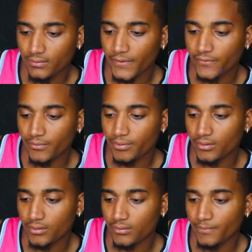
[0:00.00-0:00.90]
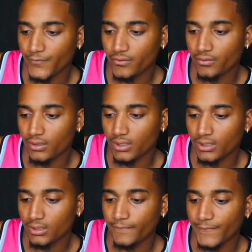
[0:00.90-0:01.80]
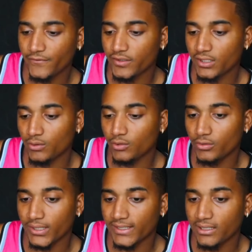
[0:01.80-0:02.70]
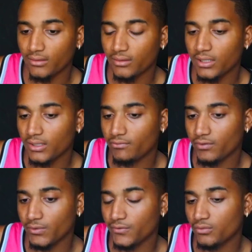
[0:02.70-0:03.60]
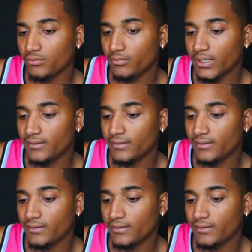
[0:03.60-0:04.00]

if you put 2 here, if you turn it all the way down, it removes all the red.